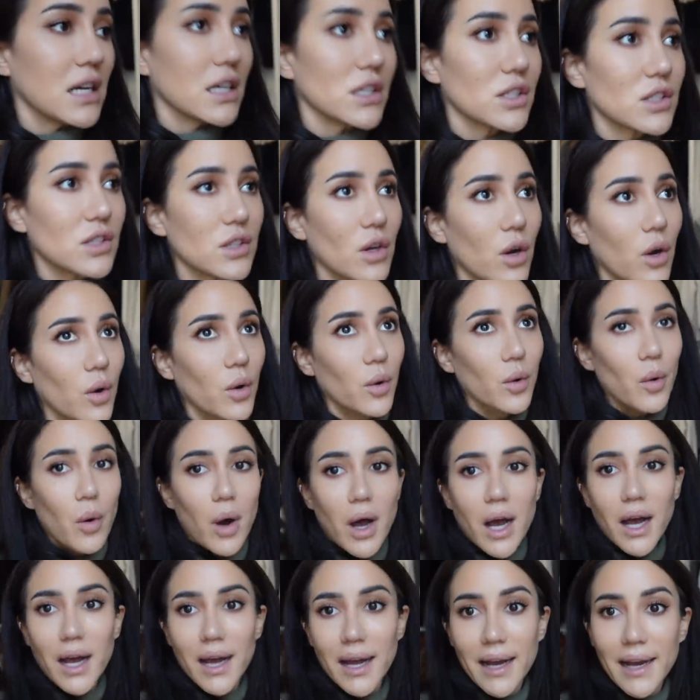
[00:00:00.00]

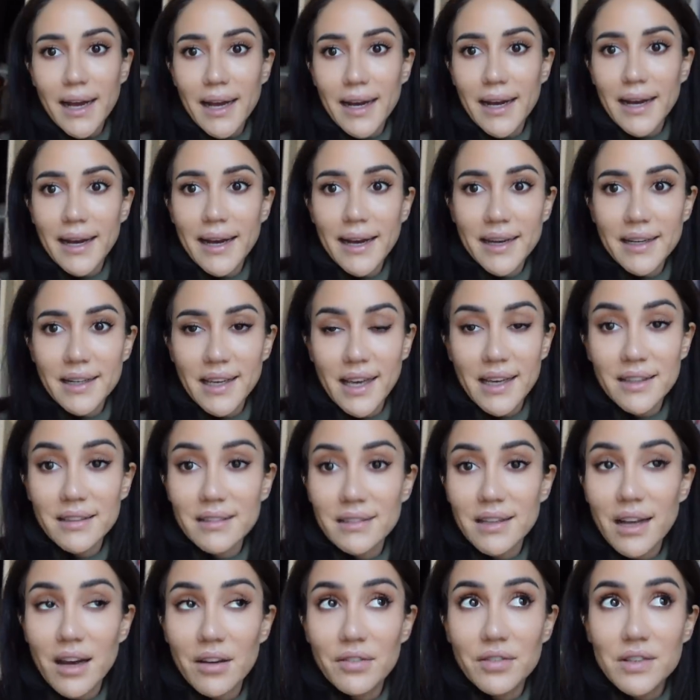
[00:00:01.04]
So yeah,
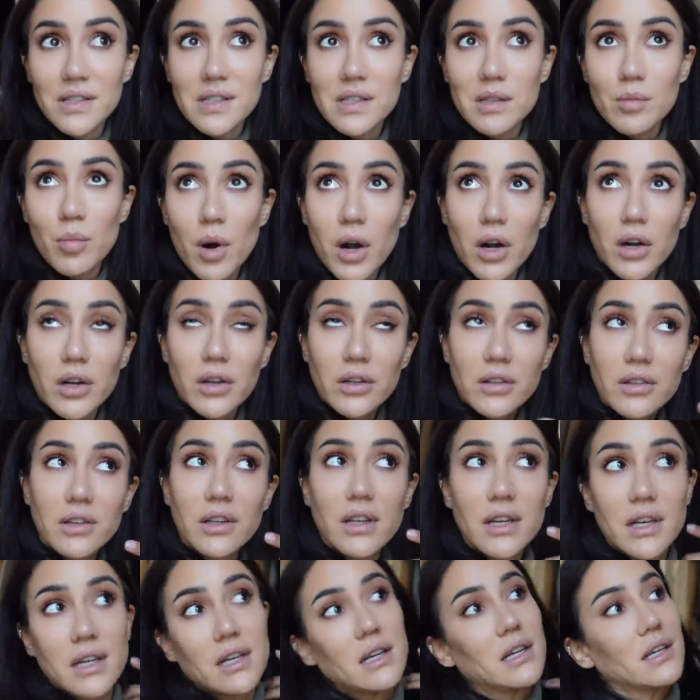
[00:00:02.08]
the toughest part
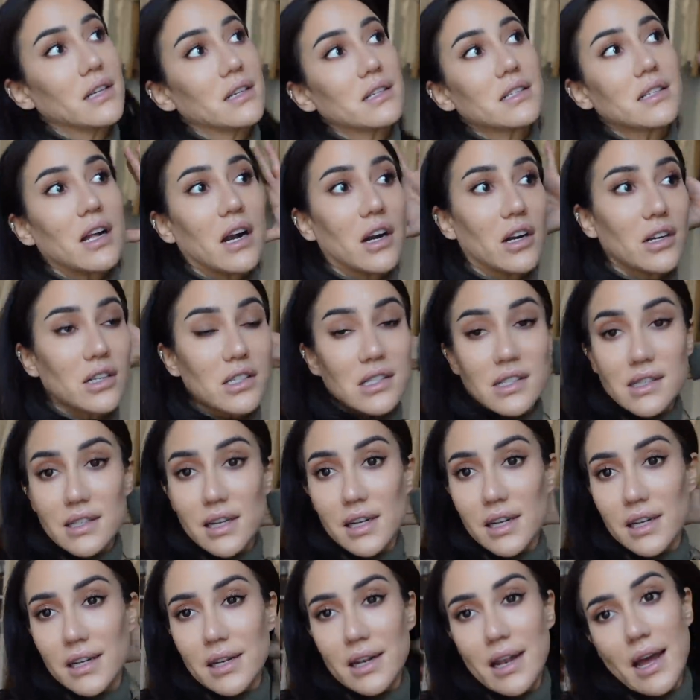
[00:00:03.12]
starts
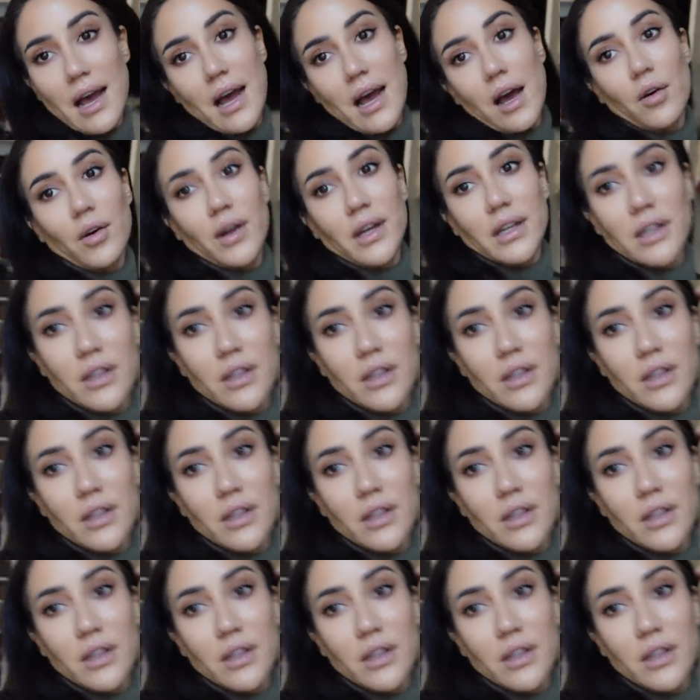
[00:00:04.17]
now. I